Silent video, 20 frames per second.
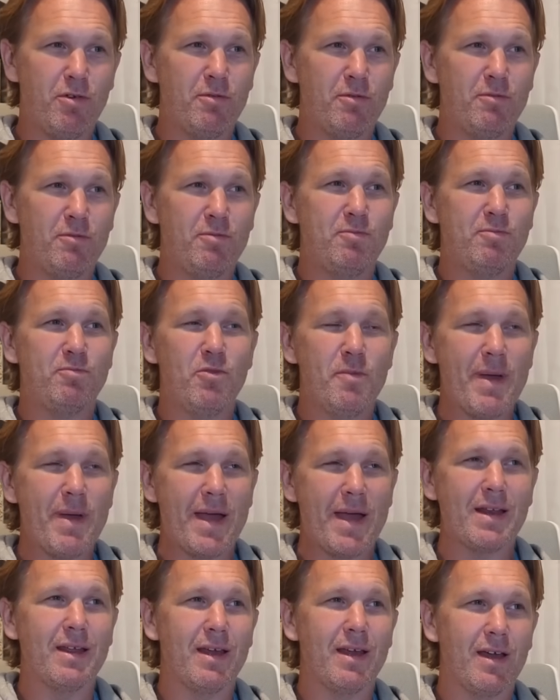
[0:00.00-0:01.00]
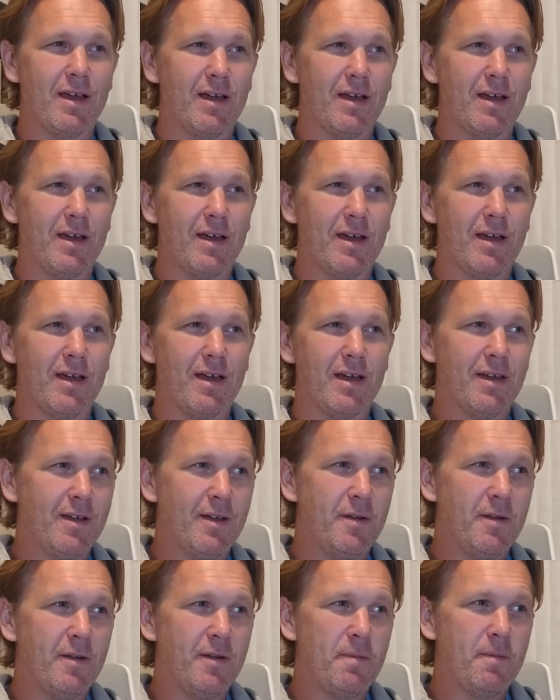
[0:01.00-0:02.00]
Romania,
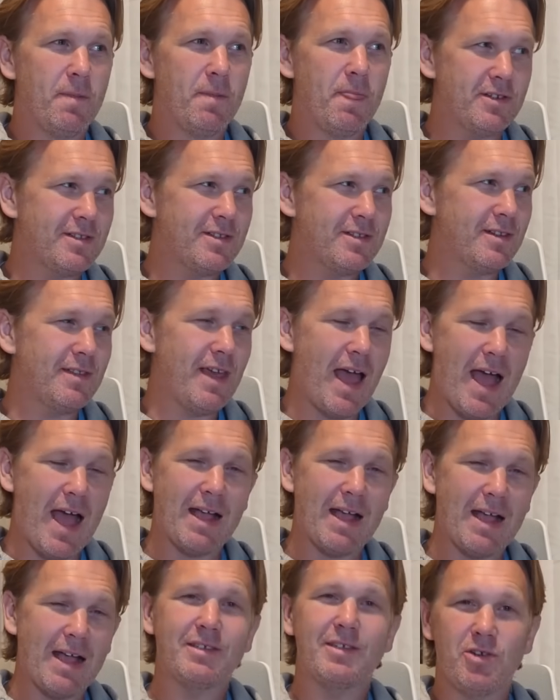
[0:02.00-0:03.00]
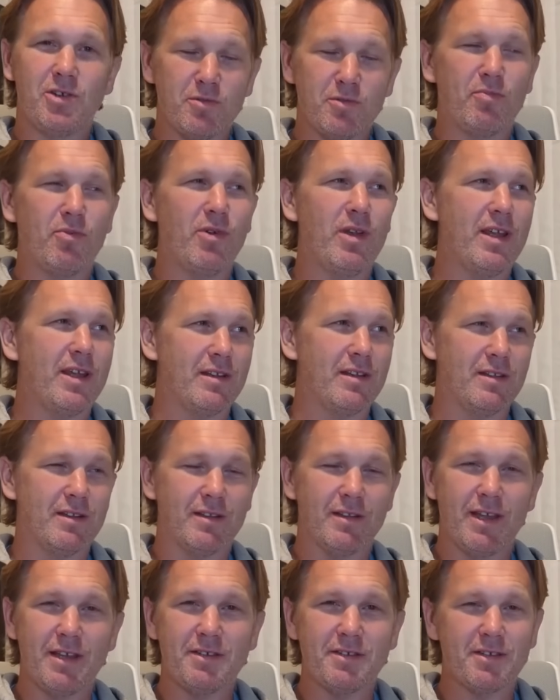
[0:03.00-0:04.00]
just their attitude was brilliant.
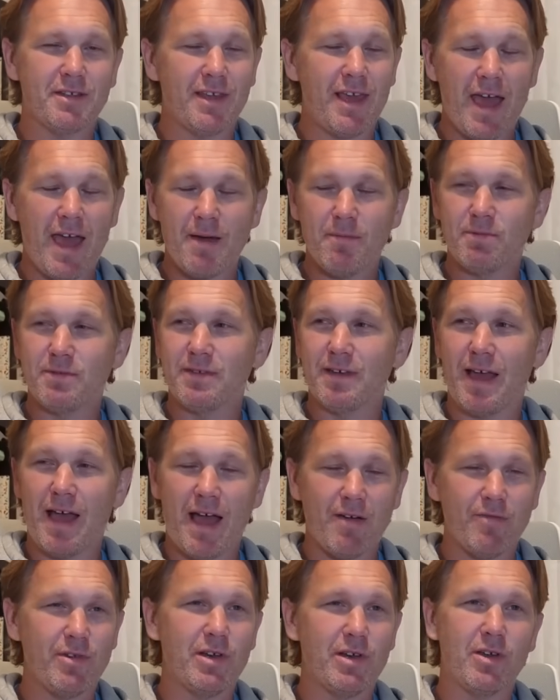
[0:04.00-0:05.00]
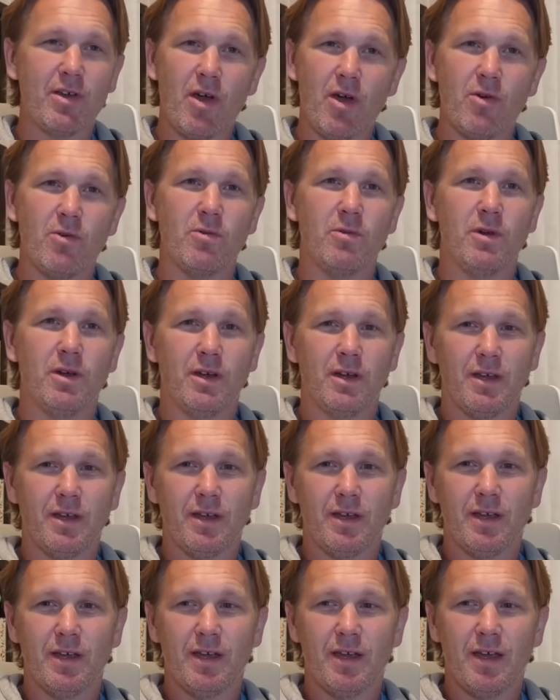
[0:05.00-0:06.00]
They just kept having a go.
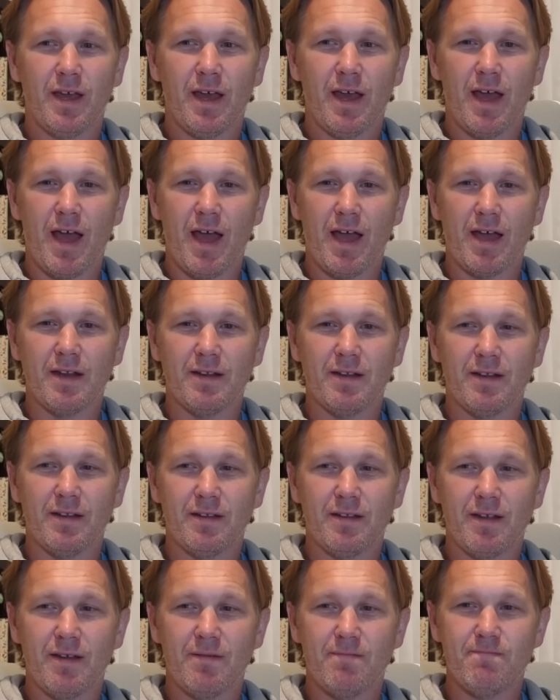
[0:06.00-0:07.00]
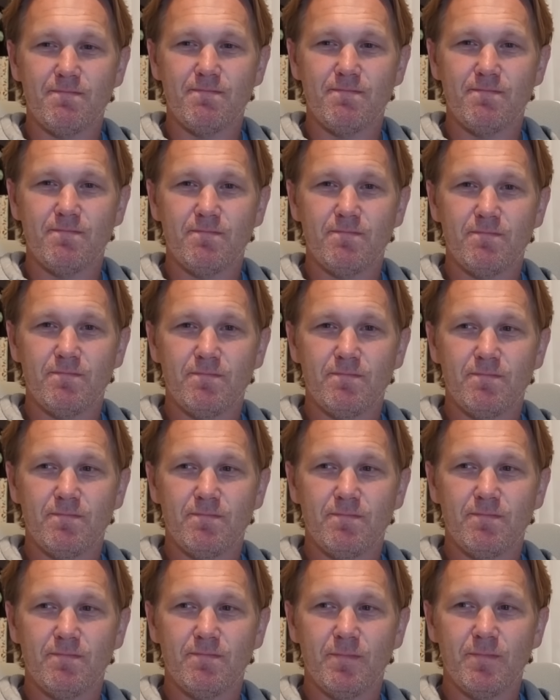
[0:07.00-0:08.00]
And
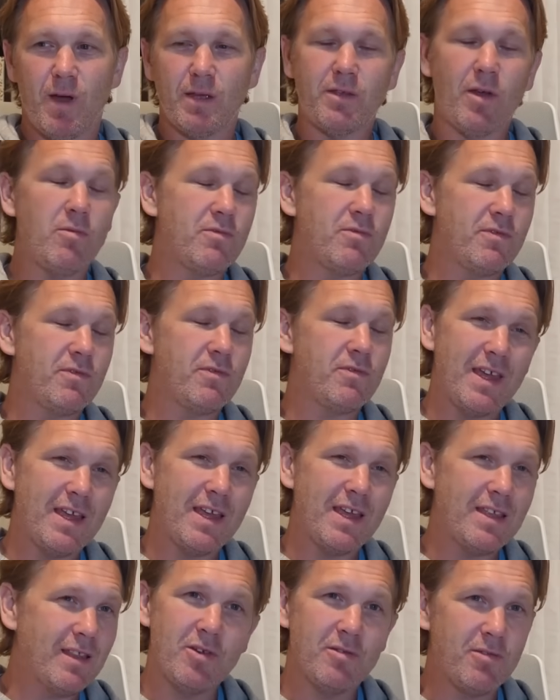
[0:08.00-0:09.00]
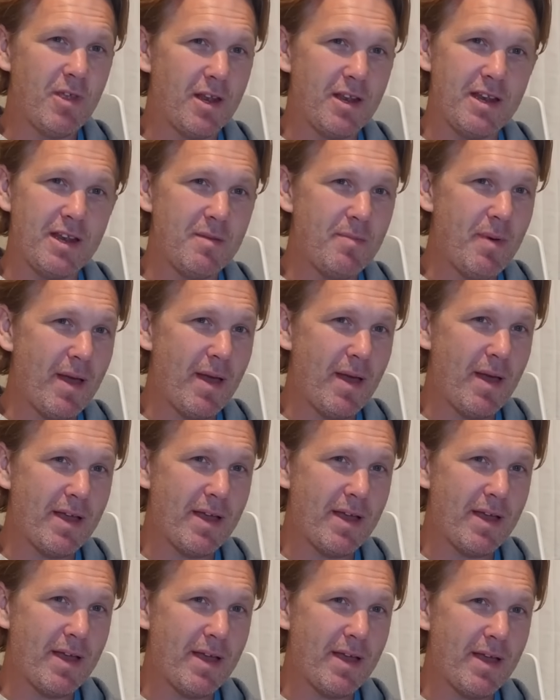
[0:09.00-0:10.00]
I don't think they could have done any
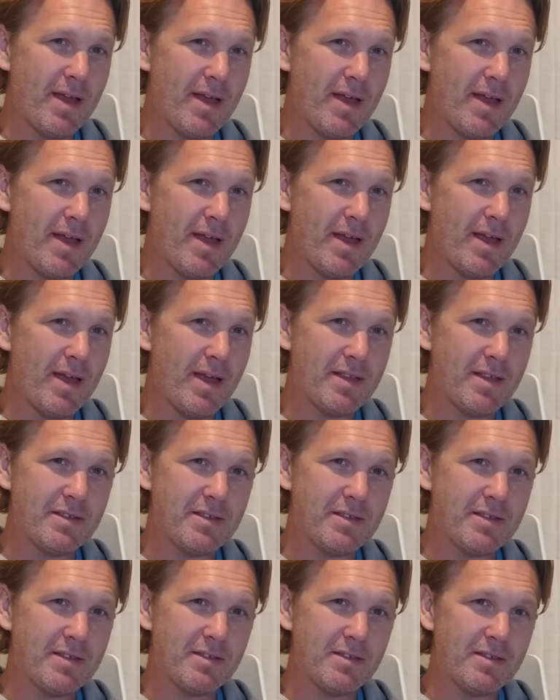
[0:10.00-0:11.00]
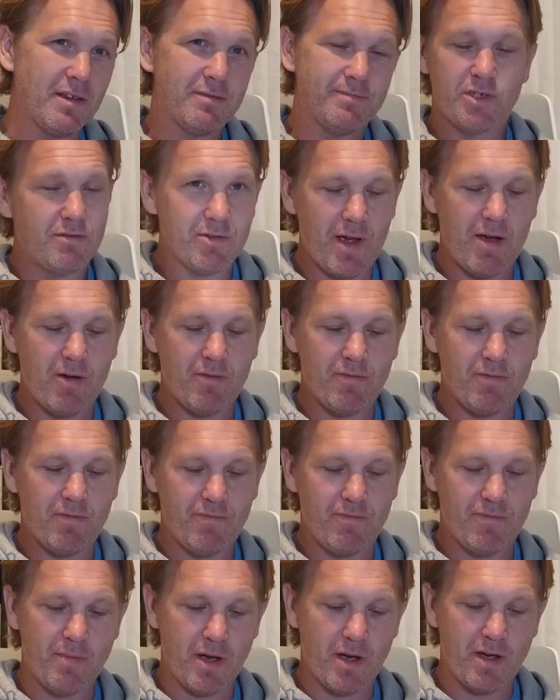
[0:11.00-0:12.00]
better, which tells you how
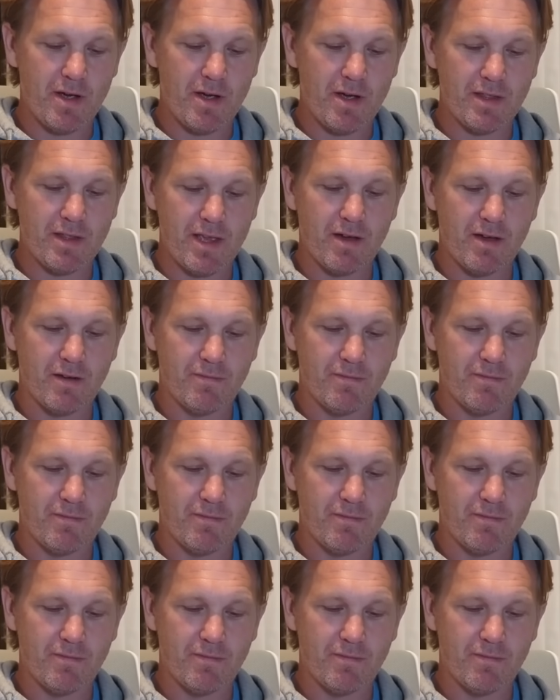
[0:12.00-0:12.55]
far behind they are.